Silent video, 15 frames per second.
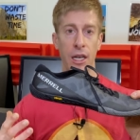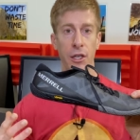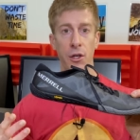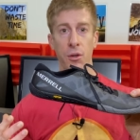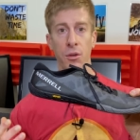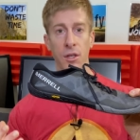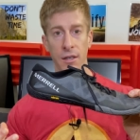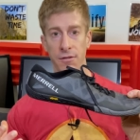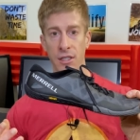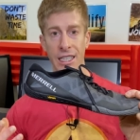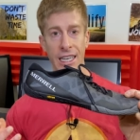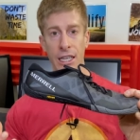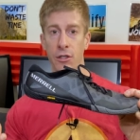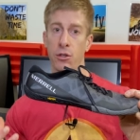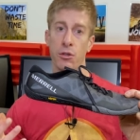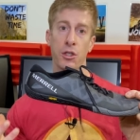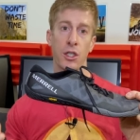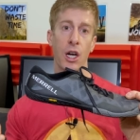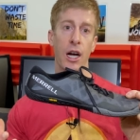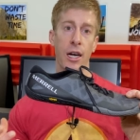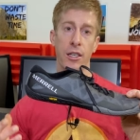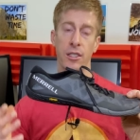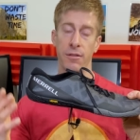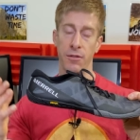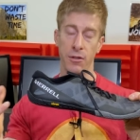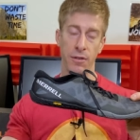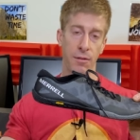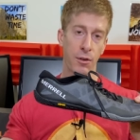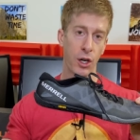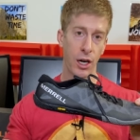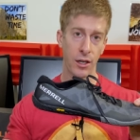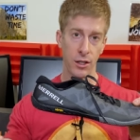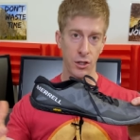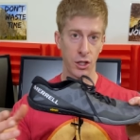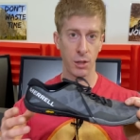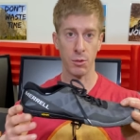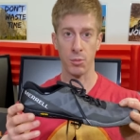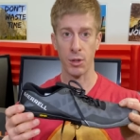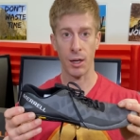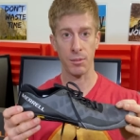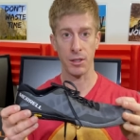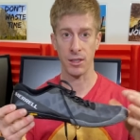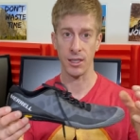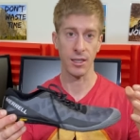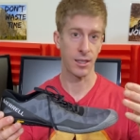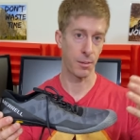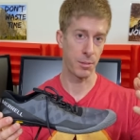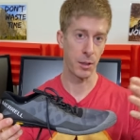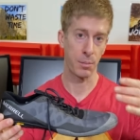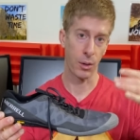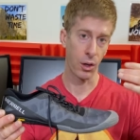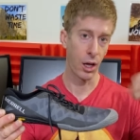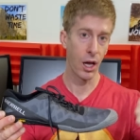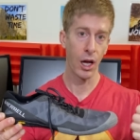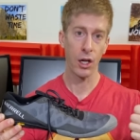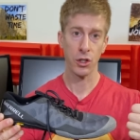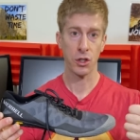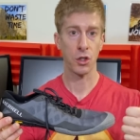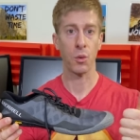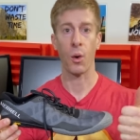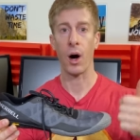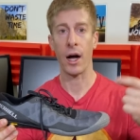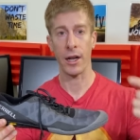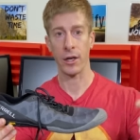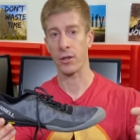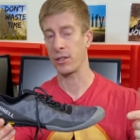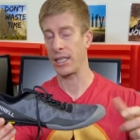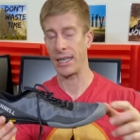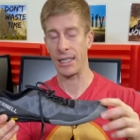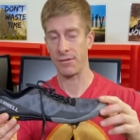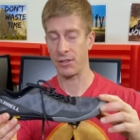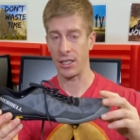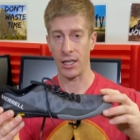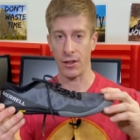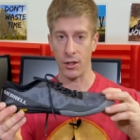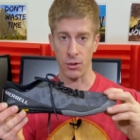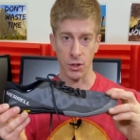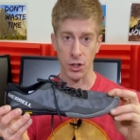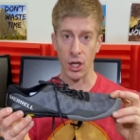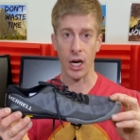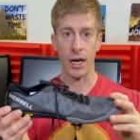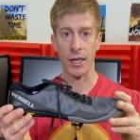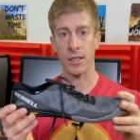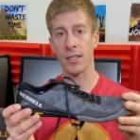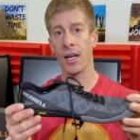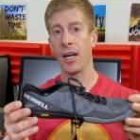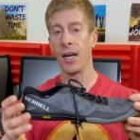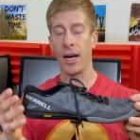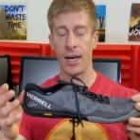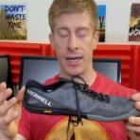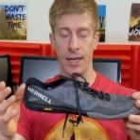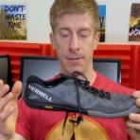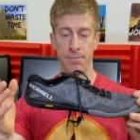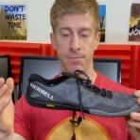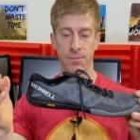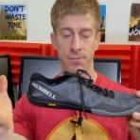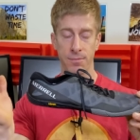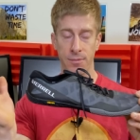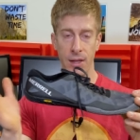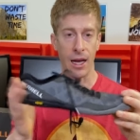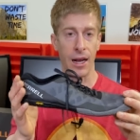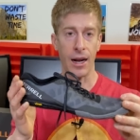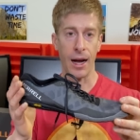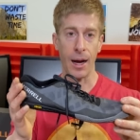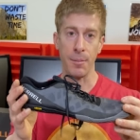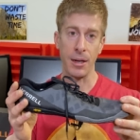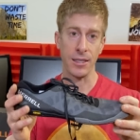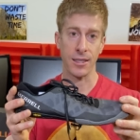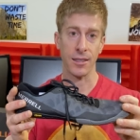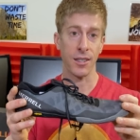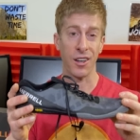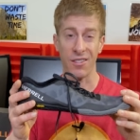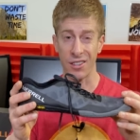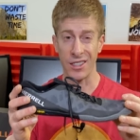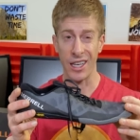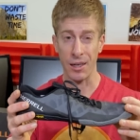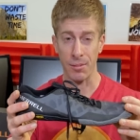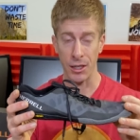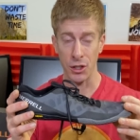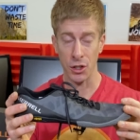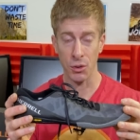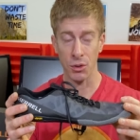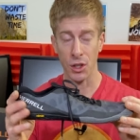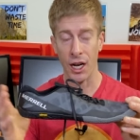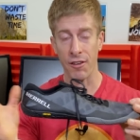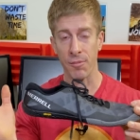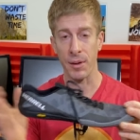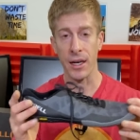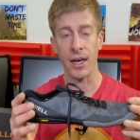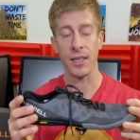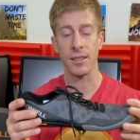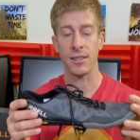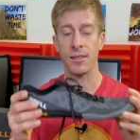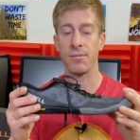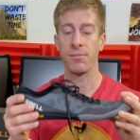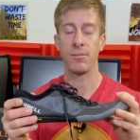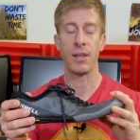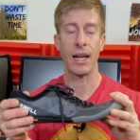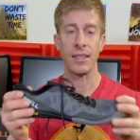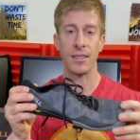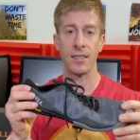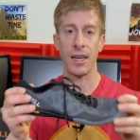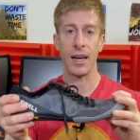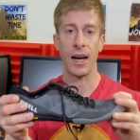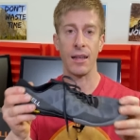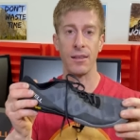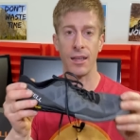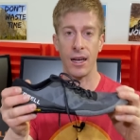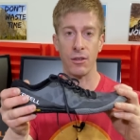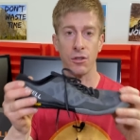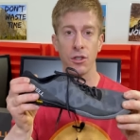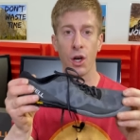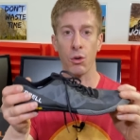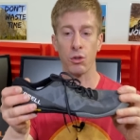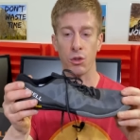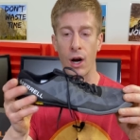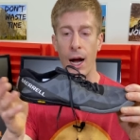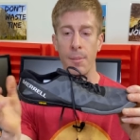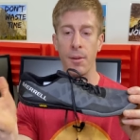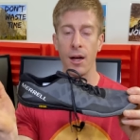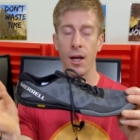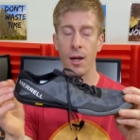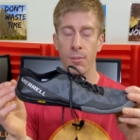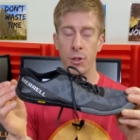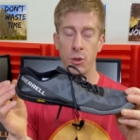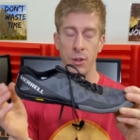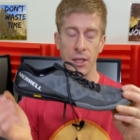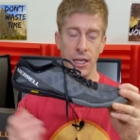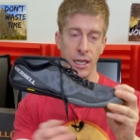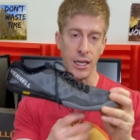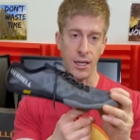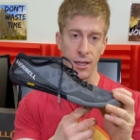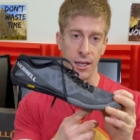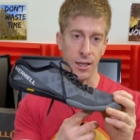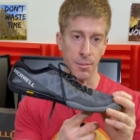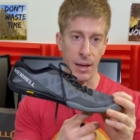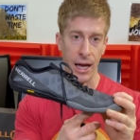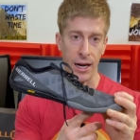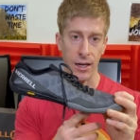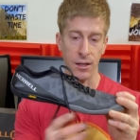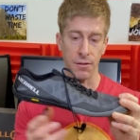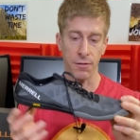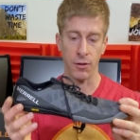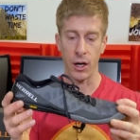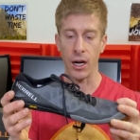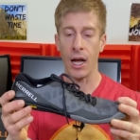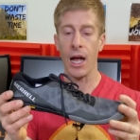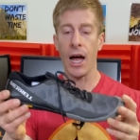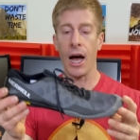like you're lifting in your socks. If you've ever gone to the gym, you probably see some people squatting or deadlifting in their socks. Um, and I basically don't have to take my shoes off because that's there's no drop between the heel and the back of the foot.